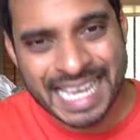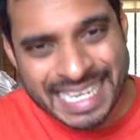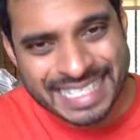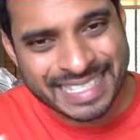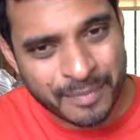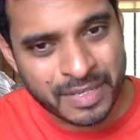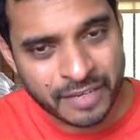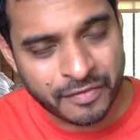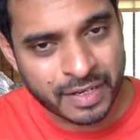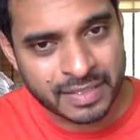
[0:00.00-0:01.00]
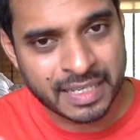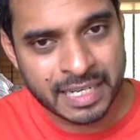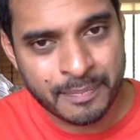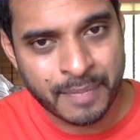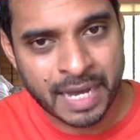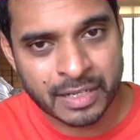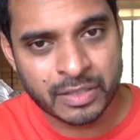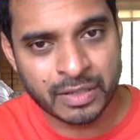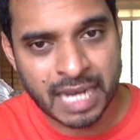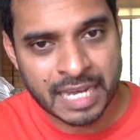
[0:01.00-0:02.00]
is some difference and impact
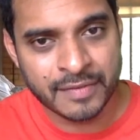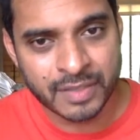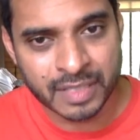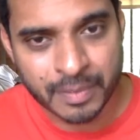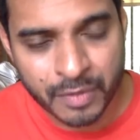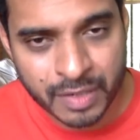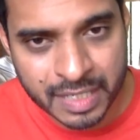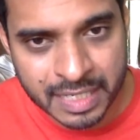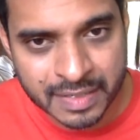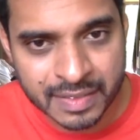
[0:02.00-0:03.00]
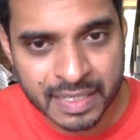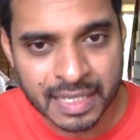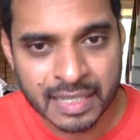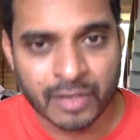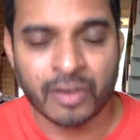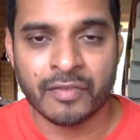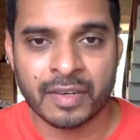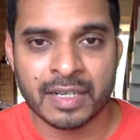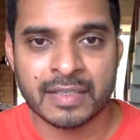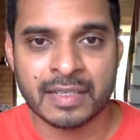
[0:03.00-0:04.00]
to the lives of the communities the
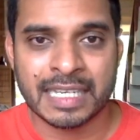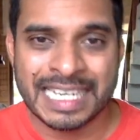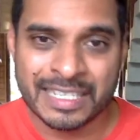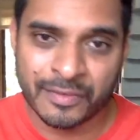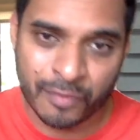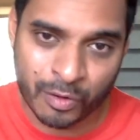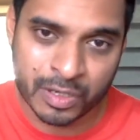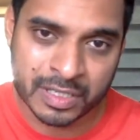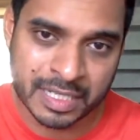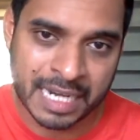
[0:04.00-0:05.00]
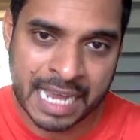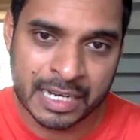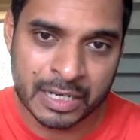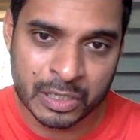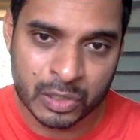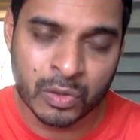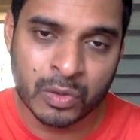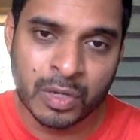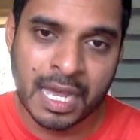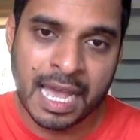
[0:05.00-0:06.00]
conference is focused and anchored
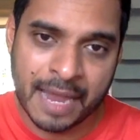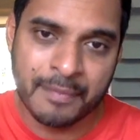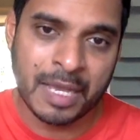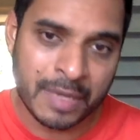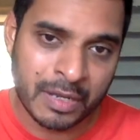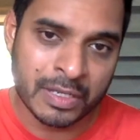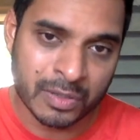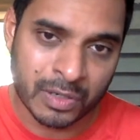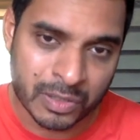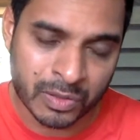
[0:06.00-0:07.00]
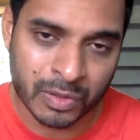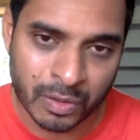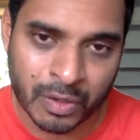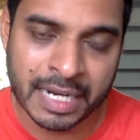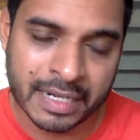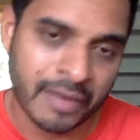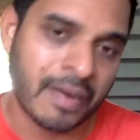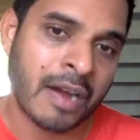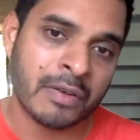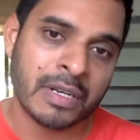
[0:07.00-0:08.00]
to, and maybe is also located
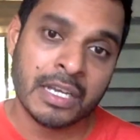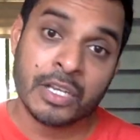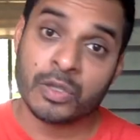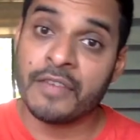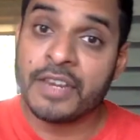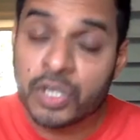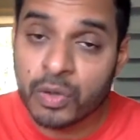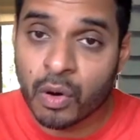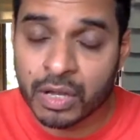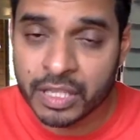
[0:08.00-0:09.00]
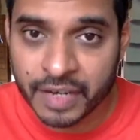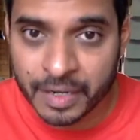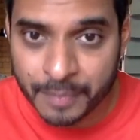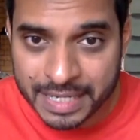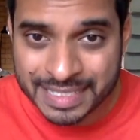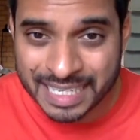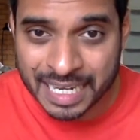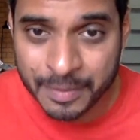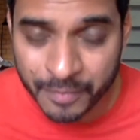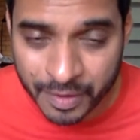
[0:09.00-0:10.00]
around. So I wish you all the very best.
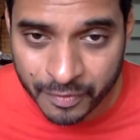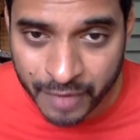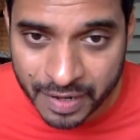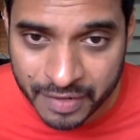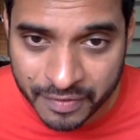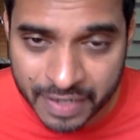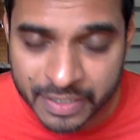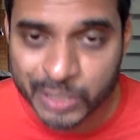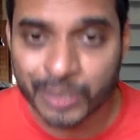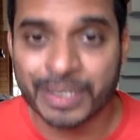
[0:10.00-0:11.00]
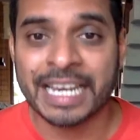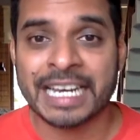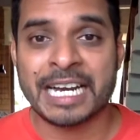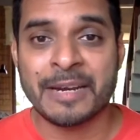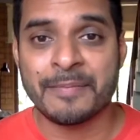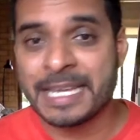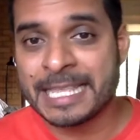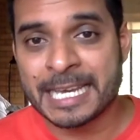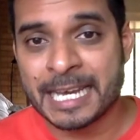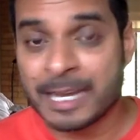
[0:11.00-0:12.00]
I'm very, very sorry I can't be
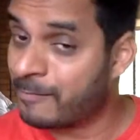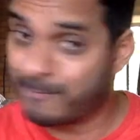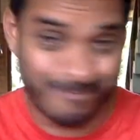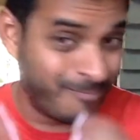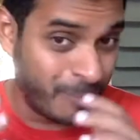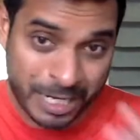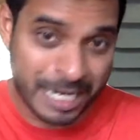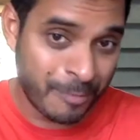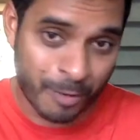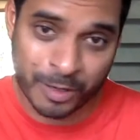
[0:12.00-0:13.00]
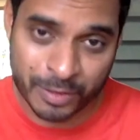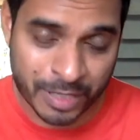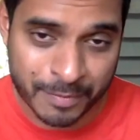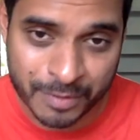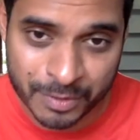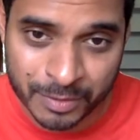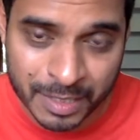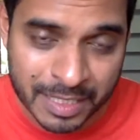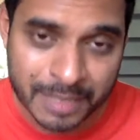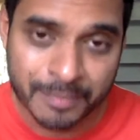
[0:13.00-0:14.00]
there. I really want to come to
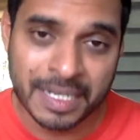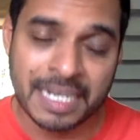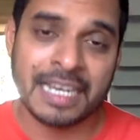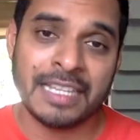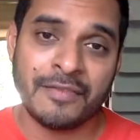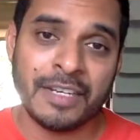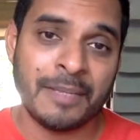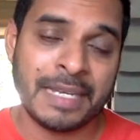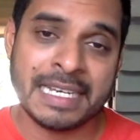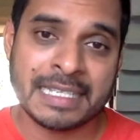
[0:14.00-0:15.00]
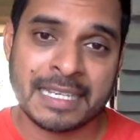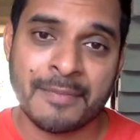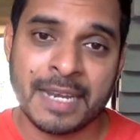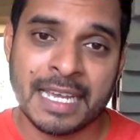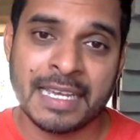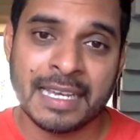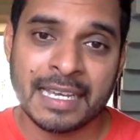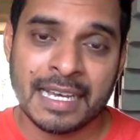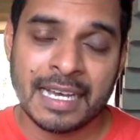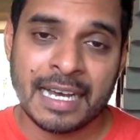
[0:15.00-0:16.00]
Manila and the Philippines someday.
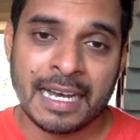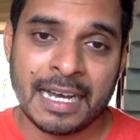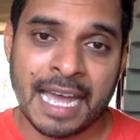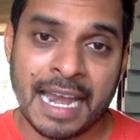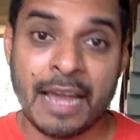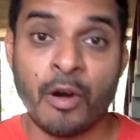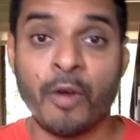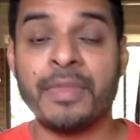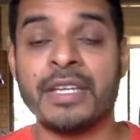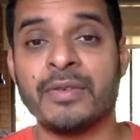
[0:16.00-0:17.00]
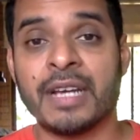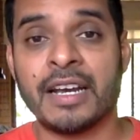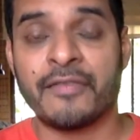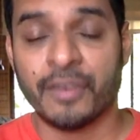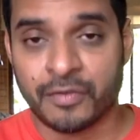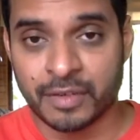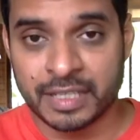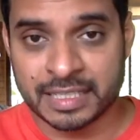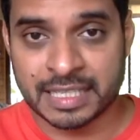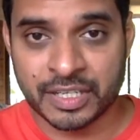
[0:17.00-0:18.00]
And I hope that you have fruitful
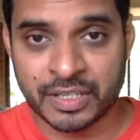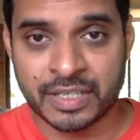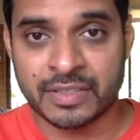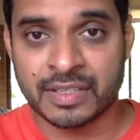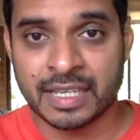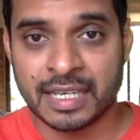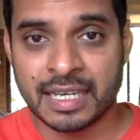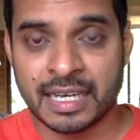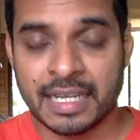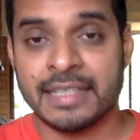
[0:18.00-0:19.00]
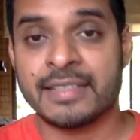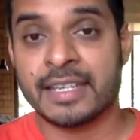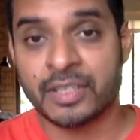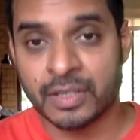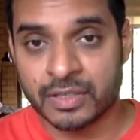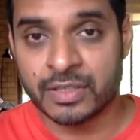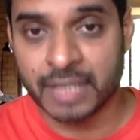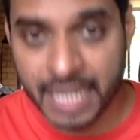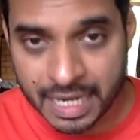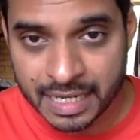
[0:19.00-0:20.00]
discussions in the sessions
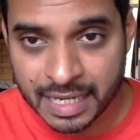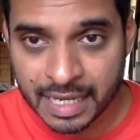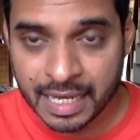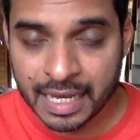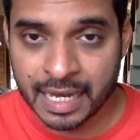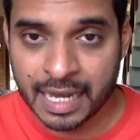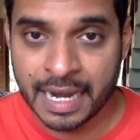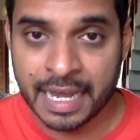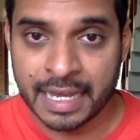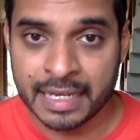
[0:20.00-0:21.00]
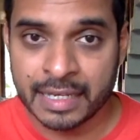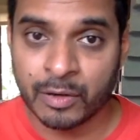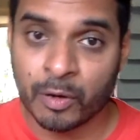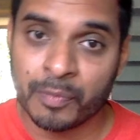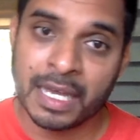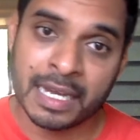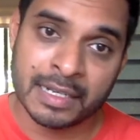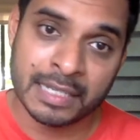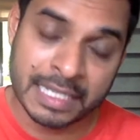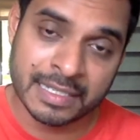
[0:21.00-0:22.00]
today. And I hope that
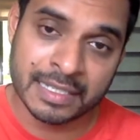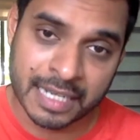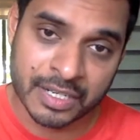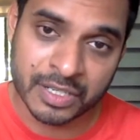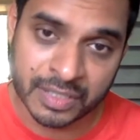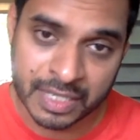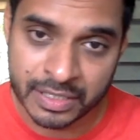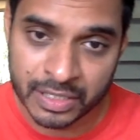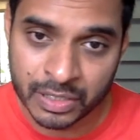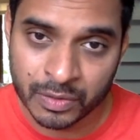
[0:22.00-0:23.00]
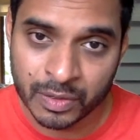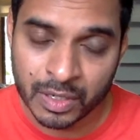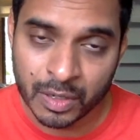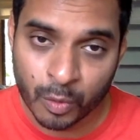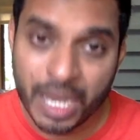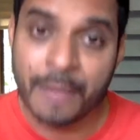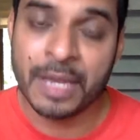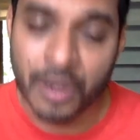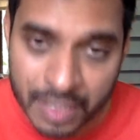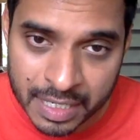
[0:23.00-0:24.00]
these discussions continue way
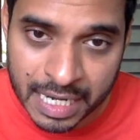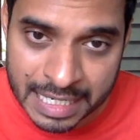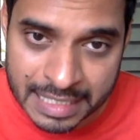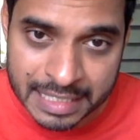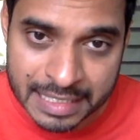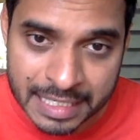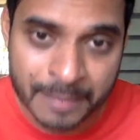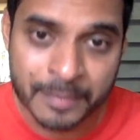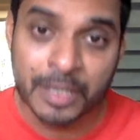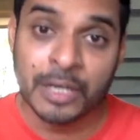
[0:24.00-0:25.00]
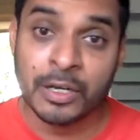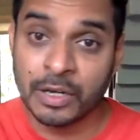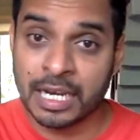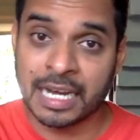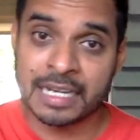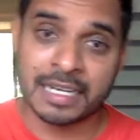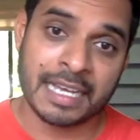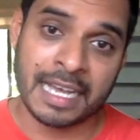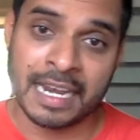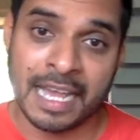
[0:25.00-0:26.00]
beyond ICCM. Good luck
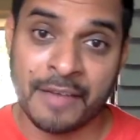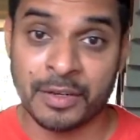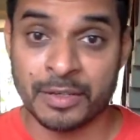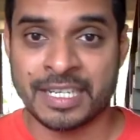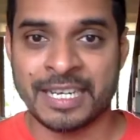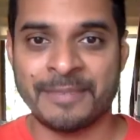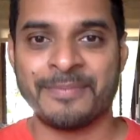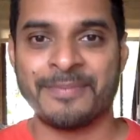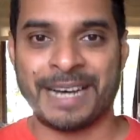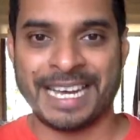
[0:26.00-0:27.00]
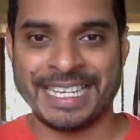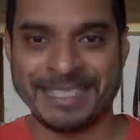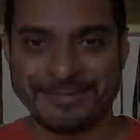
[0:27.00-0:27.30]
and have a good time. Bye.